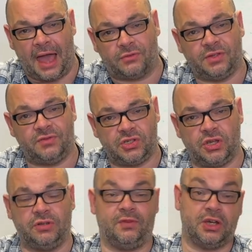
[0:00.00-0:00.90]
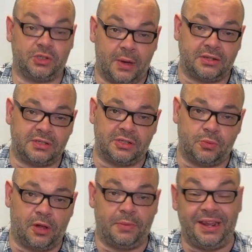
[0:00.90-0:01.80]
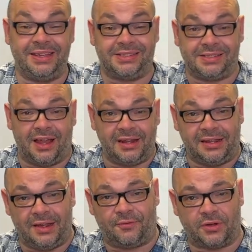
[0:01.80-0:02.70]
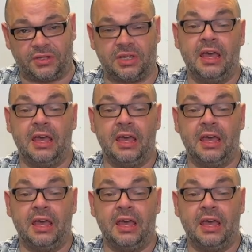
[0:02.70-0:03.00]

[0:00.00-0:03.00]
Out of This Universe to Out of This World, but it's slightly different.